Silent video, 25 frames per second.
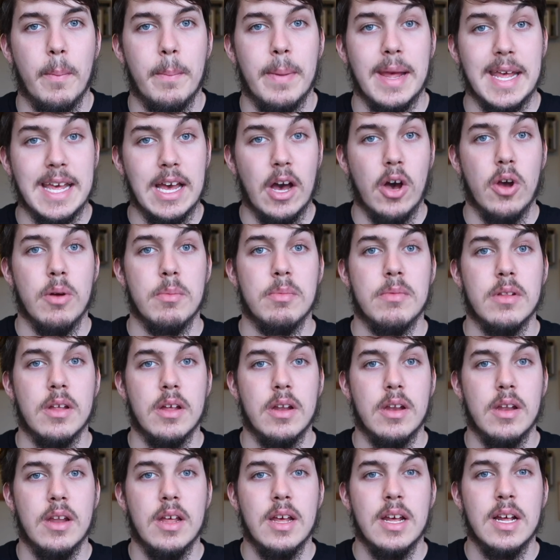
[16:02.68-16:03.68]
a big
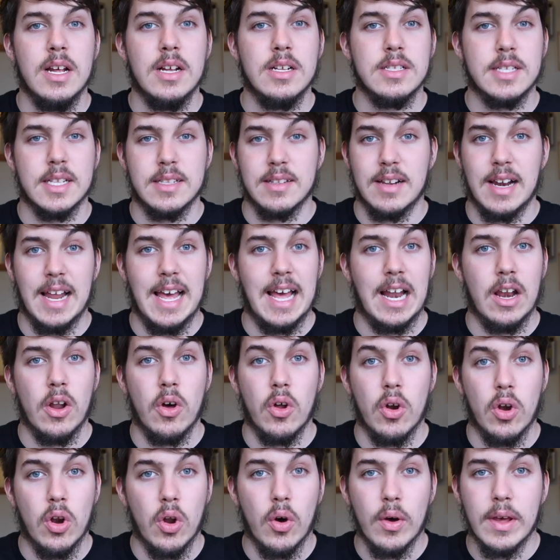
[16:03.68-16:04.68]
opening, doesn't let a
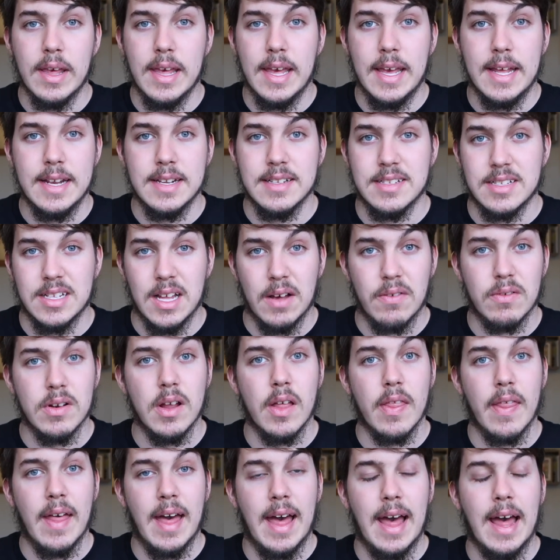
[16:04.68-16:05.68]
lot of light in, stuff
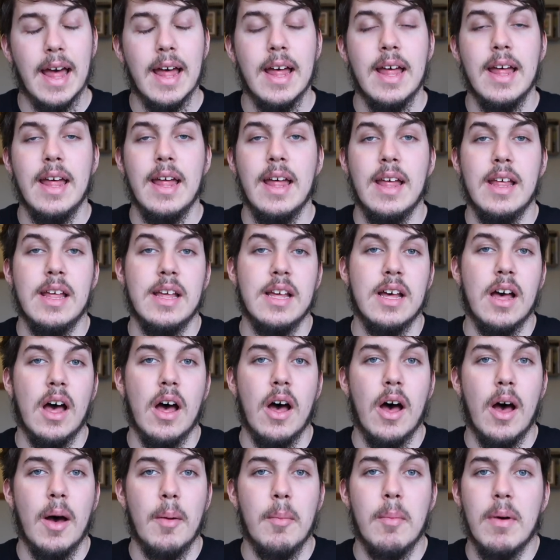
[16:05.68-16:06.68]
like that.
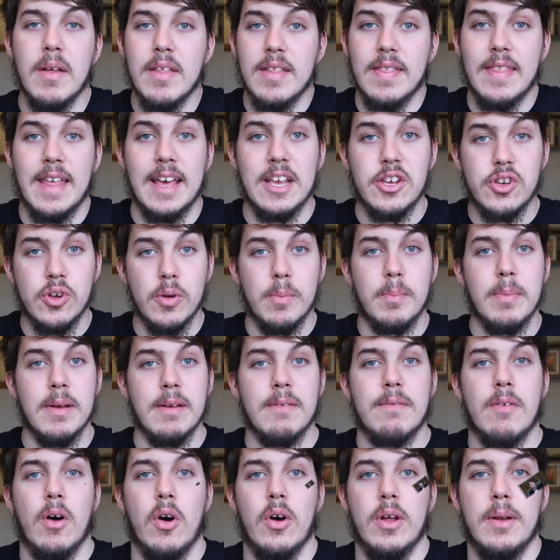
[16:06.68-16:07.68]
Um, and they should be
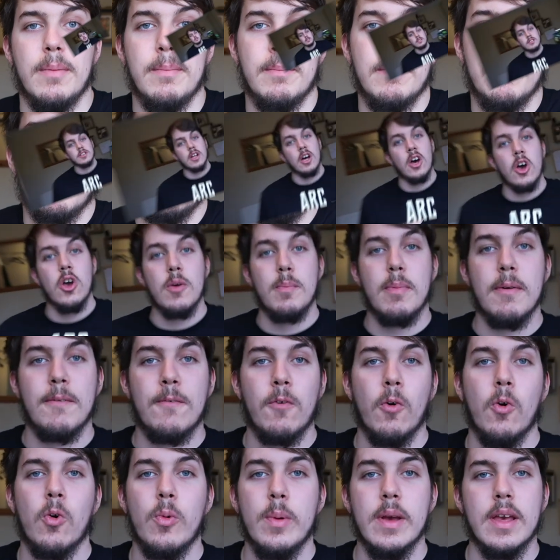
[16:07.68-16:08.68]
fine. So
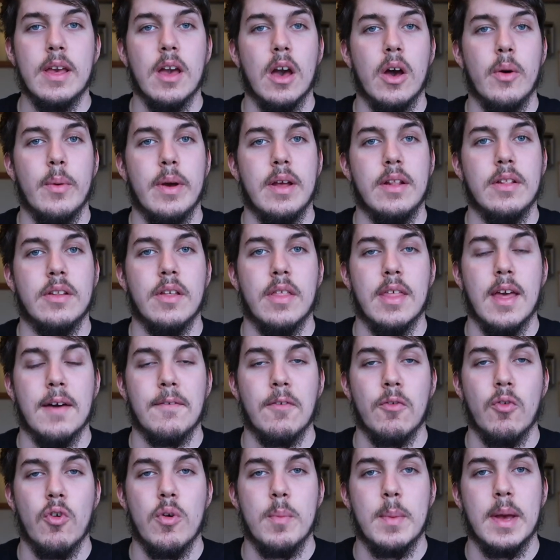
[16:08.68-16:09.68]
before we go into the
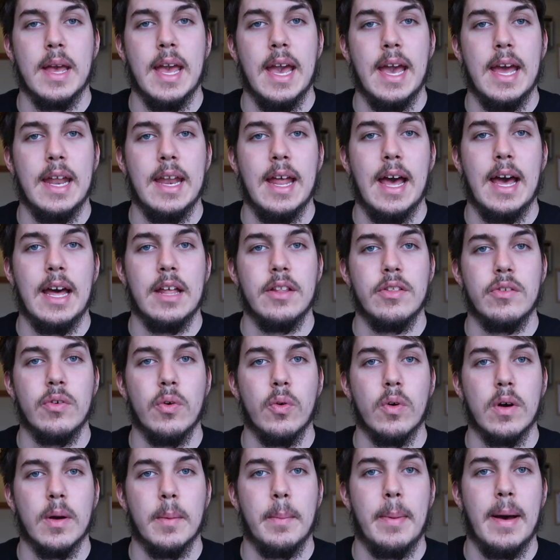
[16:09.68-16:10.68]
other room again and
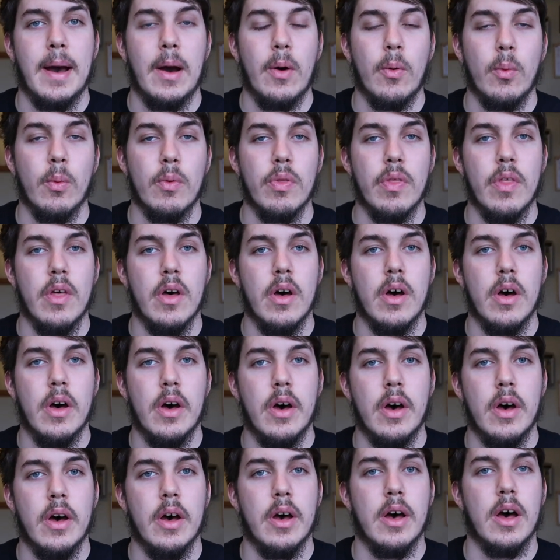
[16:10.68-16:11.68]
talk about the
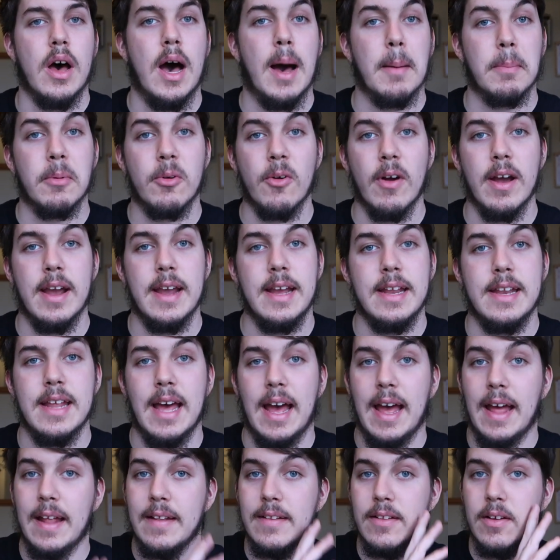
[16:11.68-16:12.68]
upgrade
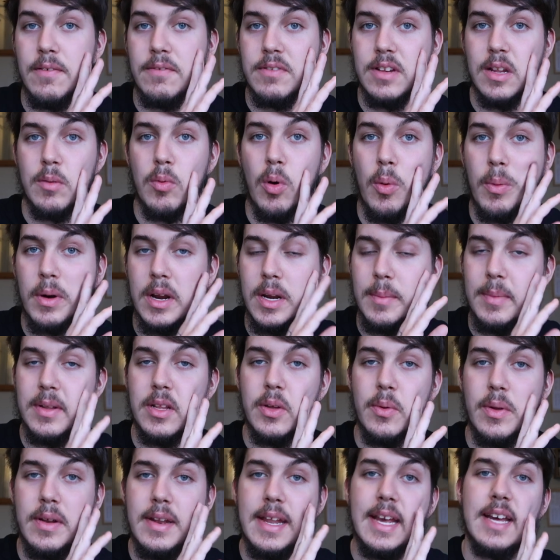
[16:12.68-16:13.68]
and obviously what we're going to be
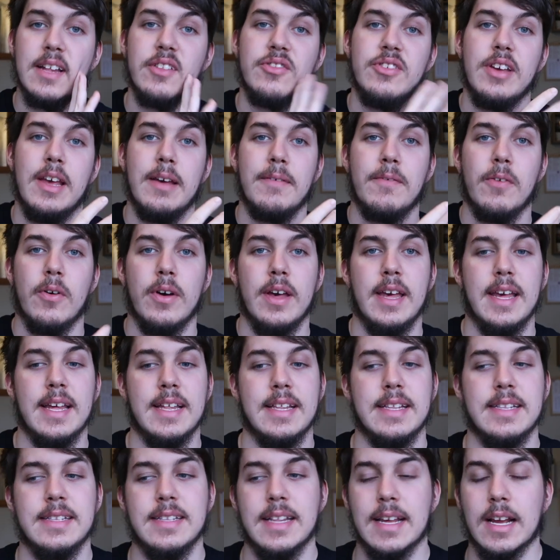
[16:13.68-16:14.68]
doing next year for
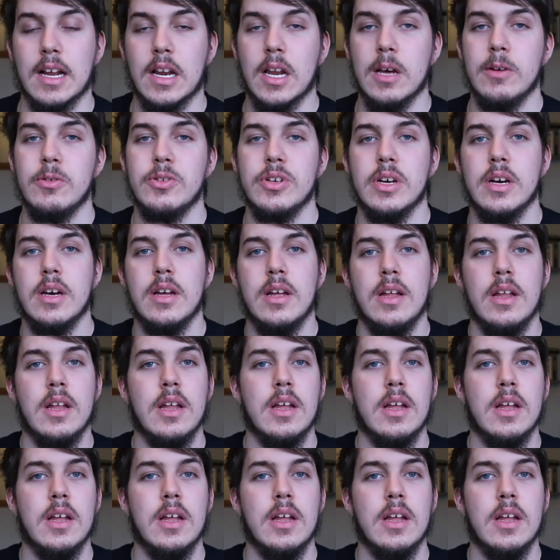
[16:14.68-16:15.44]
his enclosure,